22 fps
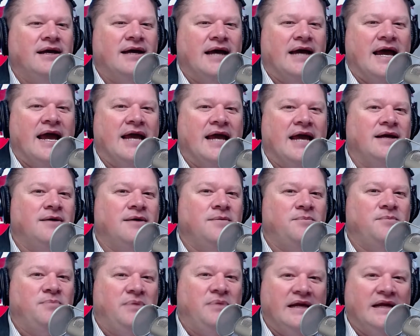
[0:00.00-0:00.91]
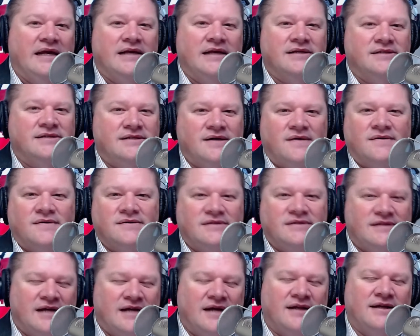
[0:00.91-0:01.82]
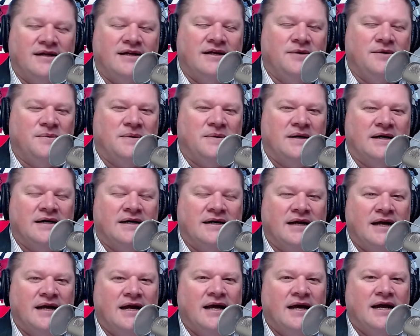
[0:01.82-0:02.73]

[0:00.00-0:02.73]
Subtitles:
hey, please don't tell anyone.